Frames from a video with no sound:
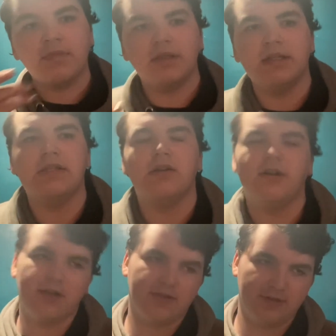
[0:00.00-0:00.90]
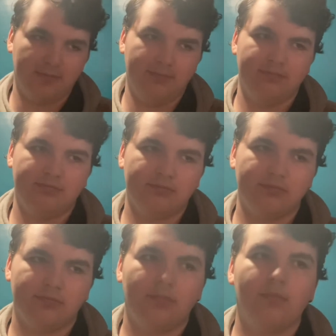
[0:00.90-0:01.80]
It's awesome.
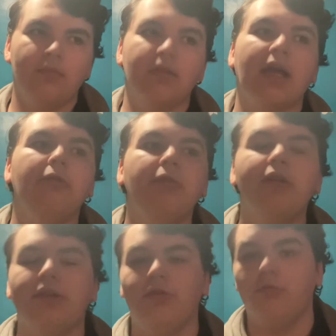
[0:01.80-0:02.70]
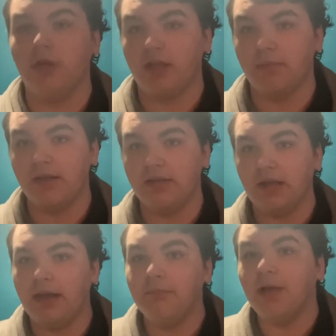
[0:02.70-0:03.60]
I really do recommend.
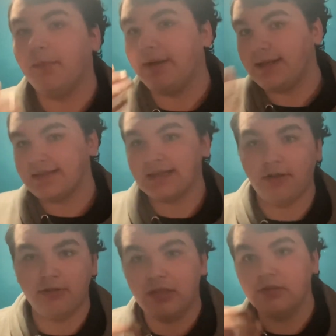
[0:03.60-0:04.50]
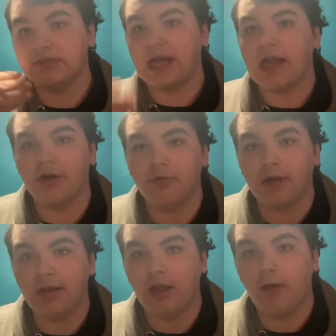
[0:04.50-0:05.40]
I might sound a little tired
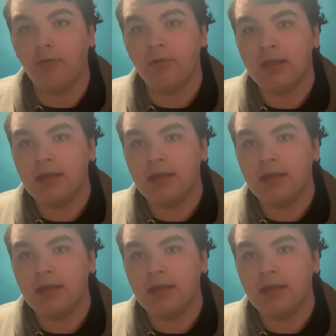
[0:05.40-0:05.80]
right now.